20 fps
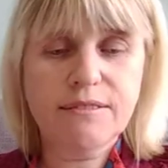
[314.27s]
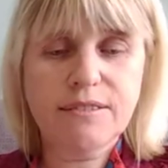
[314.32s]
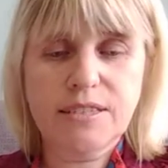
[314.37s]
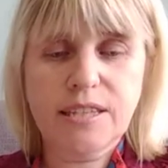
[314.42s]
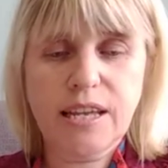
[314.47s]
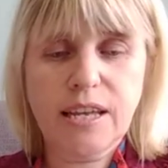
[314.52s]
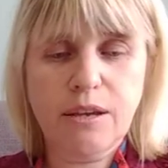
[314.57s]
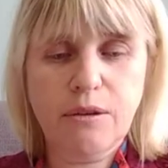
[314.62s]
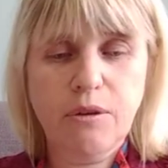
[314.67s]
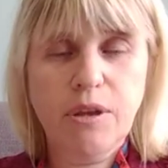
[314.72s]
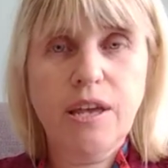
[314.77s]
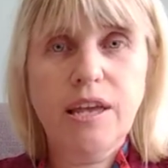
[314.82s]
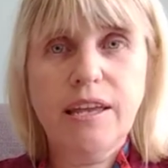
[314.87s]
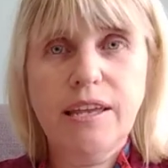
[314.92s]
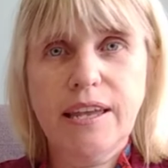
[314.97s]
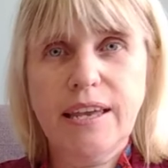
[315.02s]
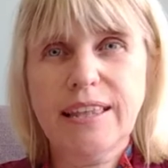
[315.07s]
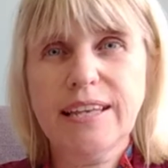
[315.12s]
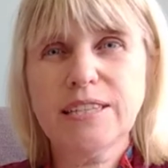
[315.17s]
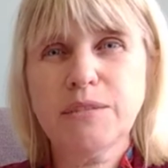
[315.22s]
so
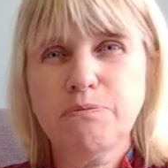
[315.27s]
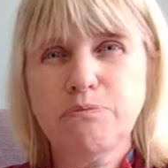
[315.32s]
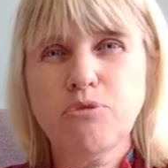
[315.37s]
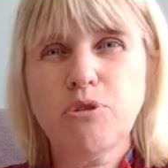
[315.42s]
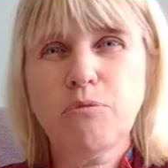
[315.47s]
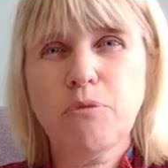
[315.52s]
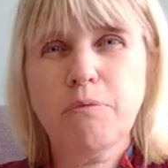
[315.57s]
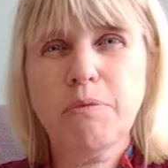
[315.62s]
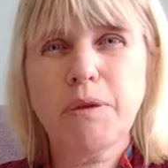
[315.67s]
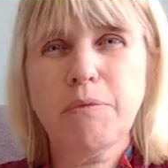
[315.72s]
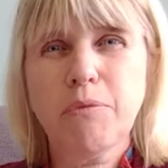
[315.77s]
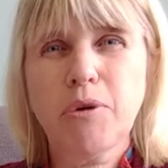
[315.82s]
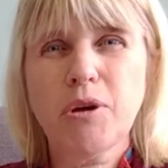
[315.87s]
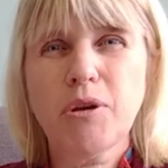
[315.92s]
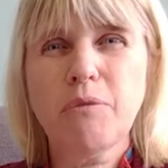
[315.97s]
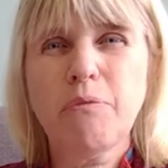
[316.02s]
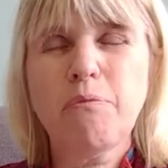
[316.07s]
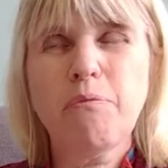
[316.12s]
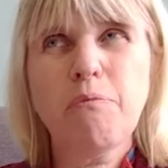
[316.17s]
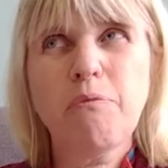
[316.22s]
yeah, that's probably
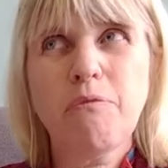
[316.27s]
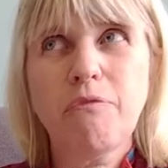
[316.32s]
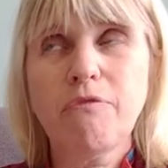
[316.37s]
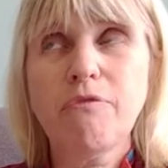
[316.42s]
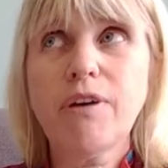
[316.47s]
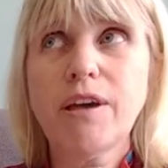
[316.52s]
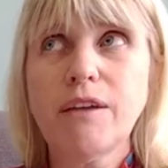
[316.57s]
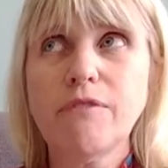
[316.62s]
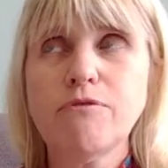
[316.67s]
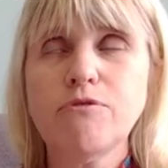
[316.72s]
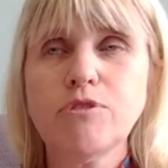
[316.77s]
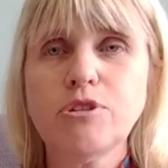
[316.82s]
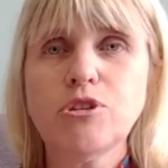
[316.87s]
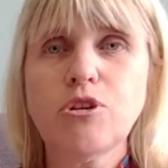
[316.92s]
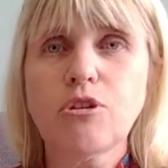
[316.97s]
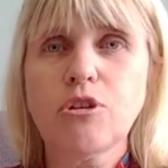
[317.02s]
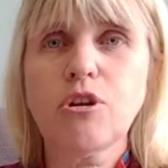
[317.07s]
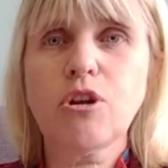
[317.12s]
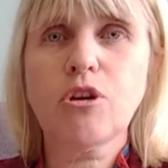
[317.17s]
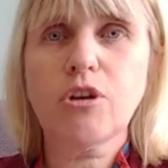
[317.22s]
my favourite
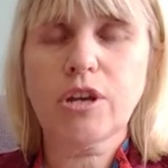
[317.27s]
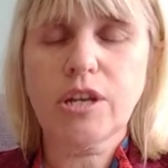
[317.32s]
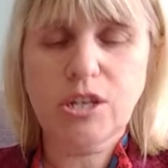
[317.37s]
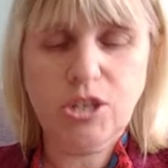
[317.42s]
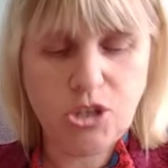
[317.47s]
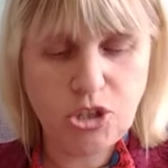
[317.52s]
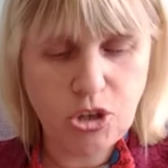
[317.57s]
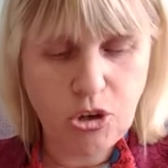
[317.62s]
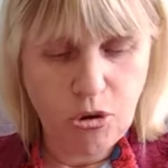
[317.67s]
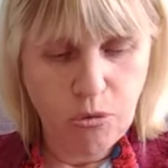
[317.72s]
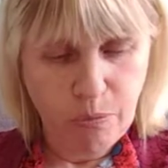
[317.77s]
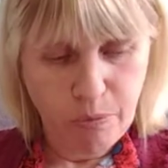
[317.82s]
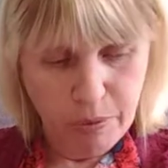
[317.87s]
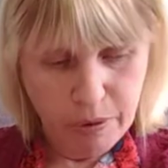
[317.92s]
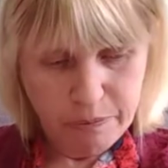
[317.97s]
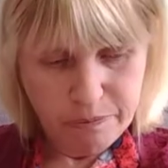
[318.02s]
online shop.